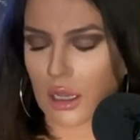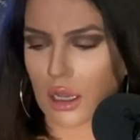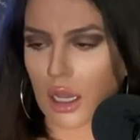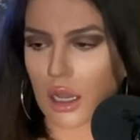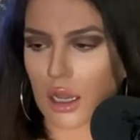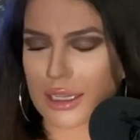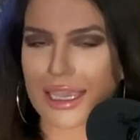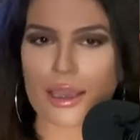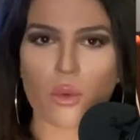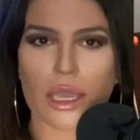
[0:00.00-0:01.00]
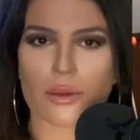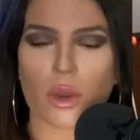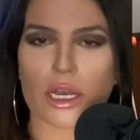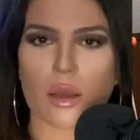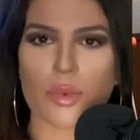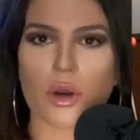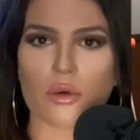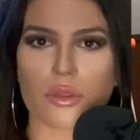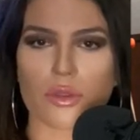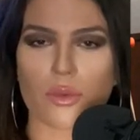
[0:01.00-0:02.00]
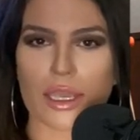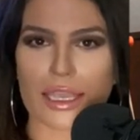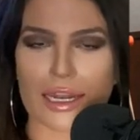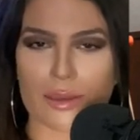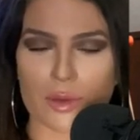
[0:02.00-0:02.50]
Why not both? Why can't I